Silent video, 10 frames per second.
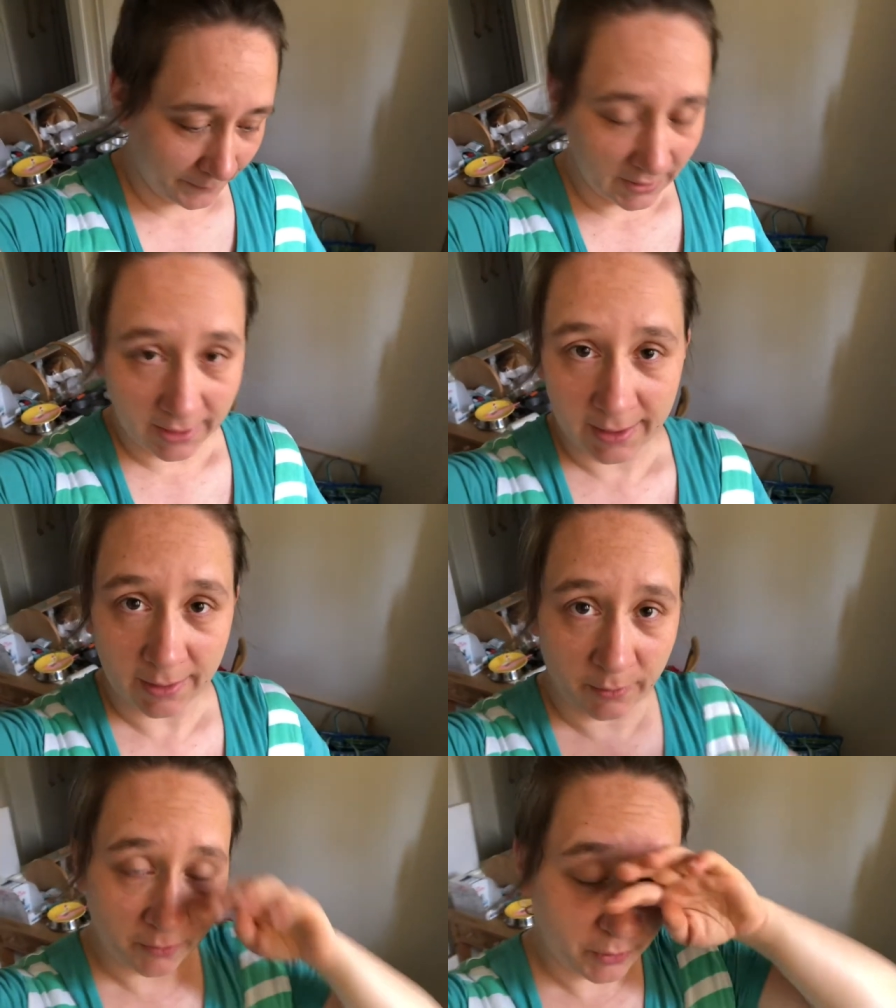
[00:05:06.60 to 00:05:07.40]
And
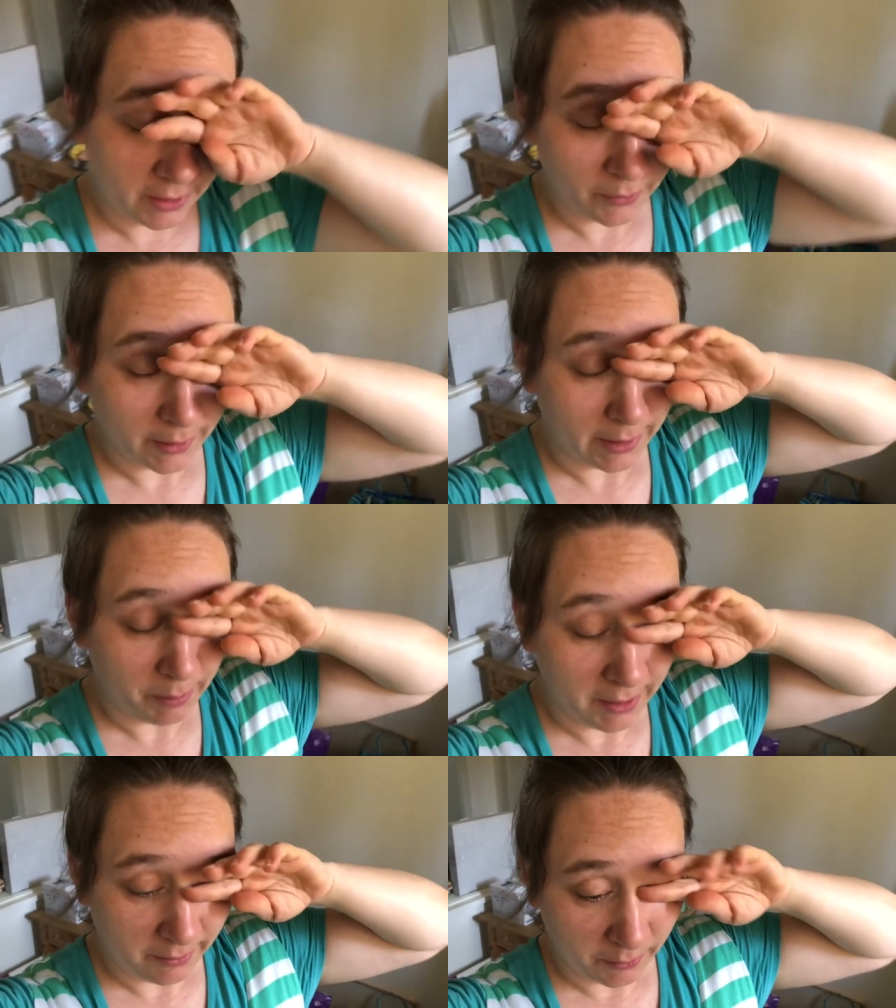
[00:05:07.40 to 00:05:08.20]
I was crying quite a
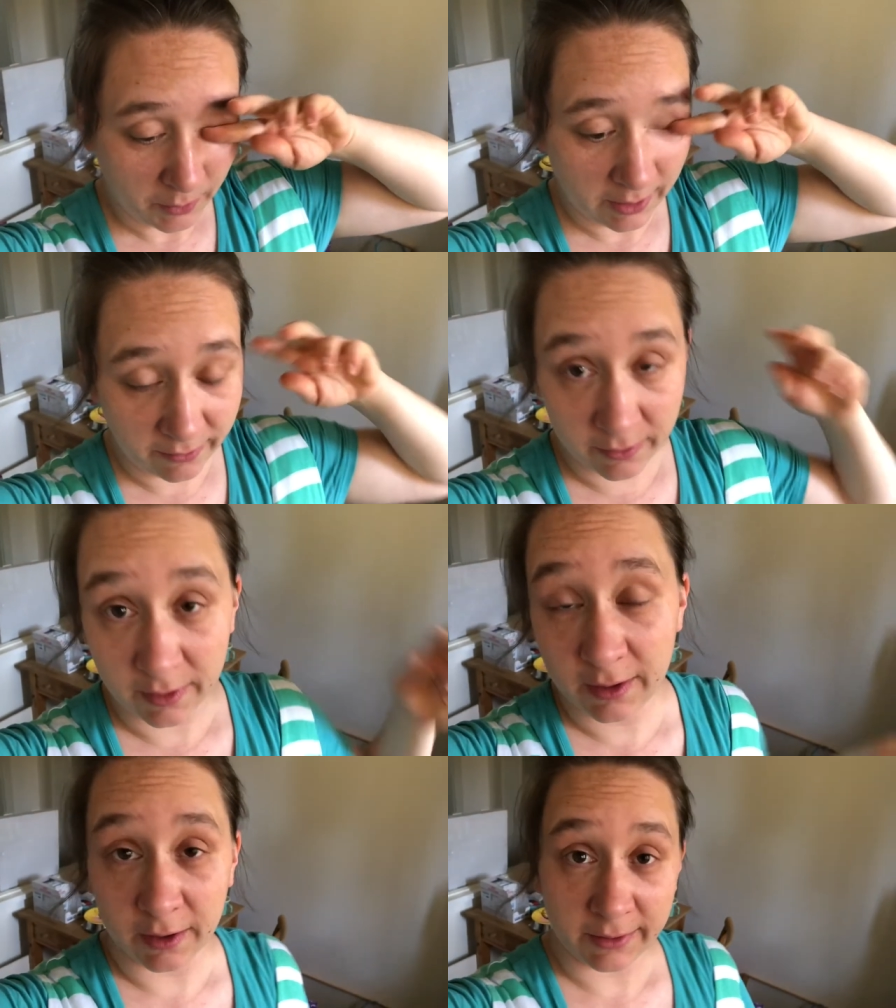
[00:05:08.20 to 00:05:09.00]
bit whilst
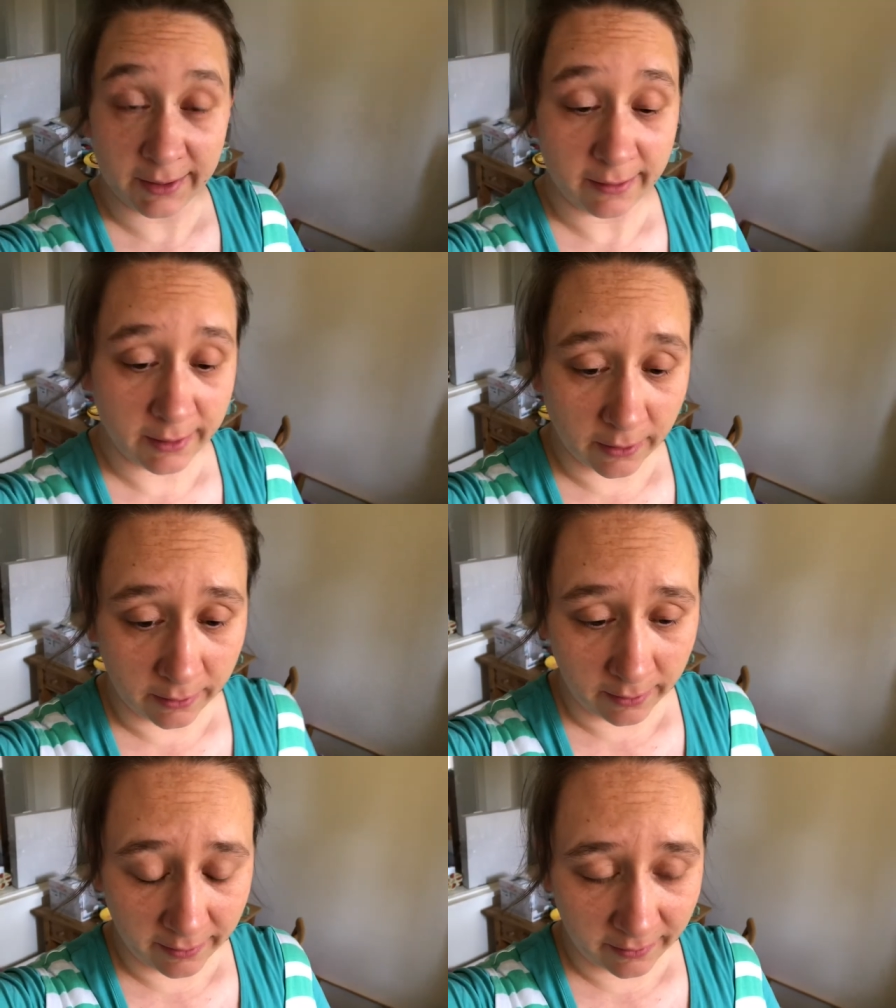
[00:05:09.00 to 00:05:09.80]
cutting the
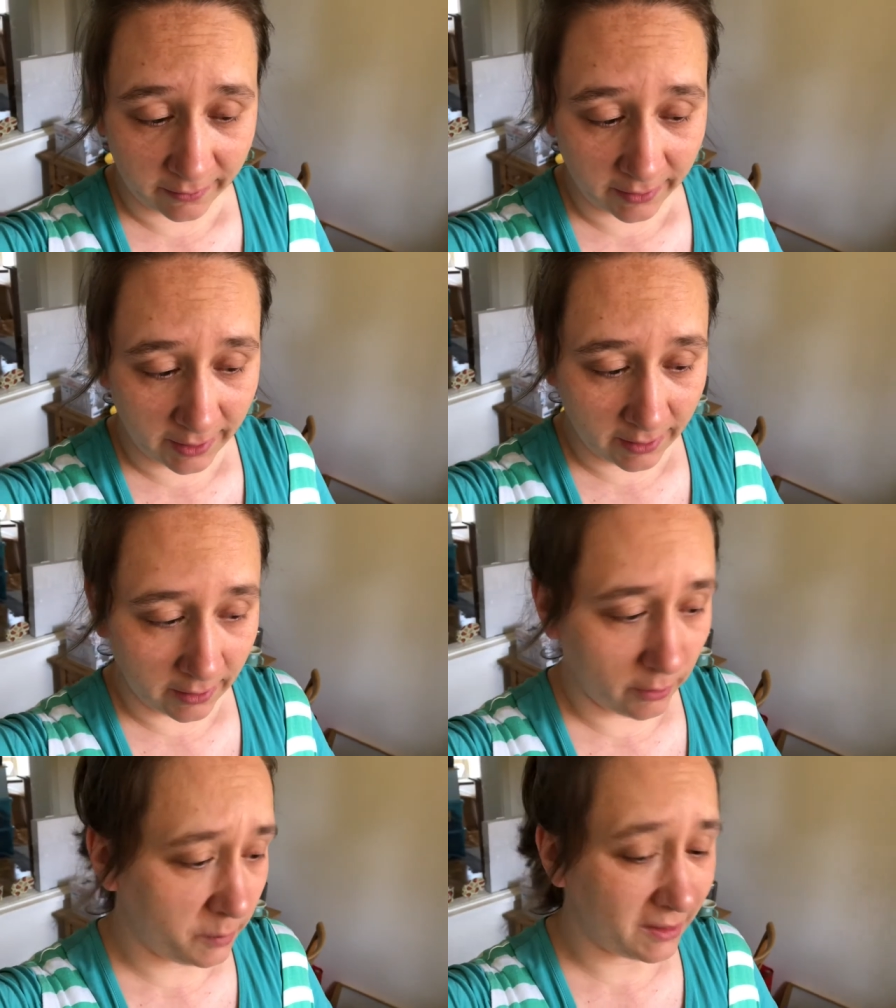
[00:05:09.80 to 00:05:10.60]
onions. And
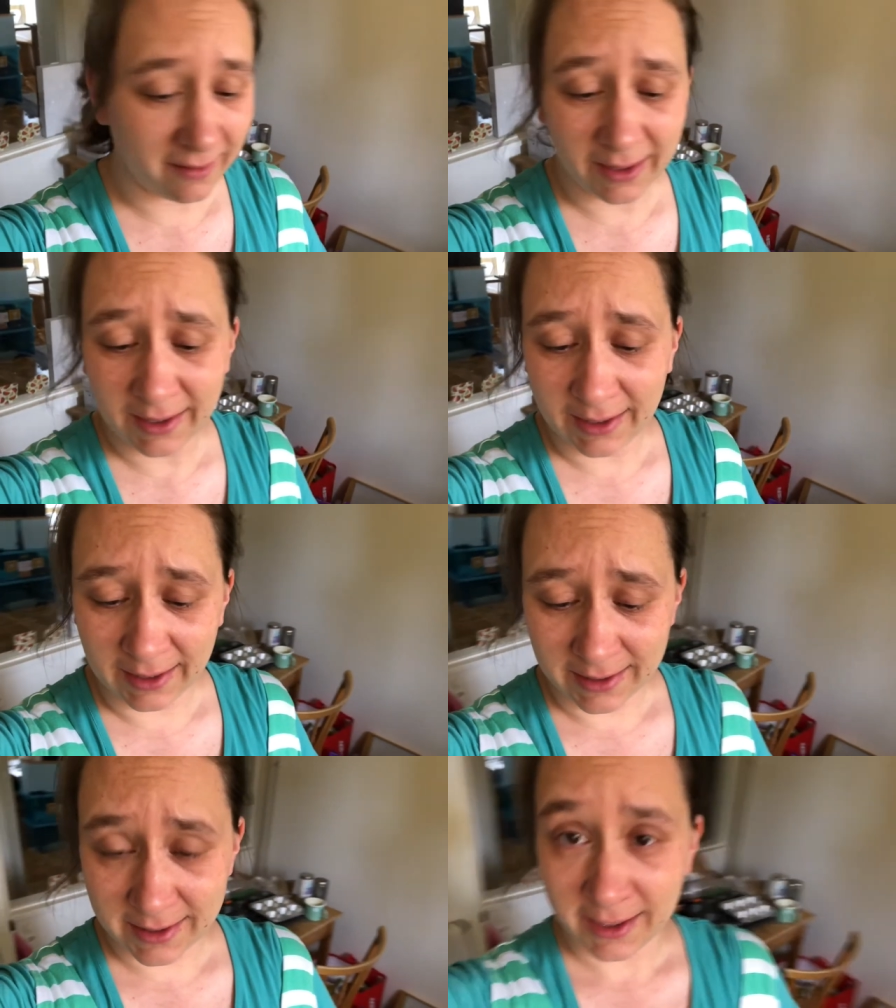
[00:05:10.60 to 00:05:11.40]
I hope that's
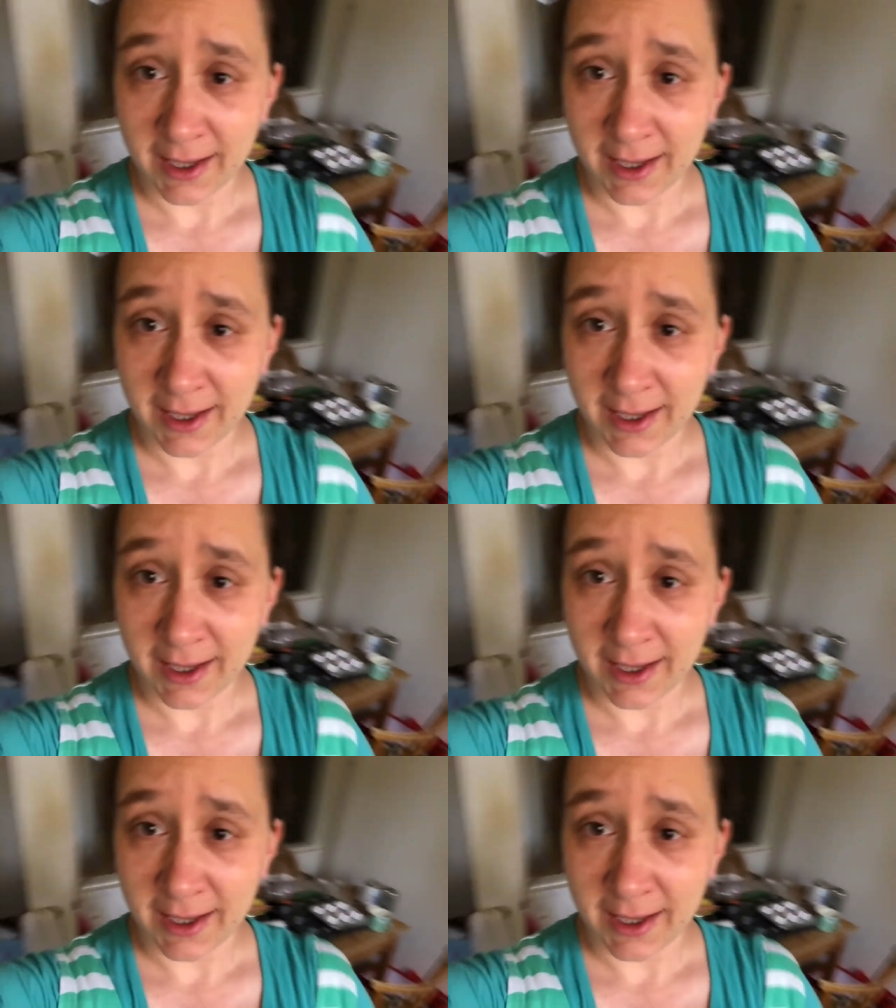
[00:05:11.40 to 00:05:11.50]
it.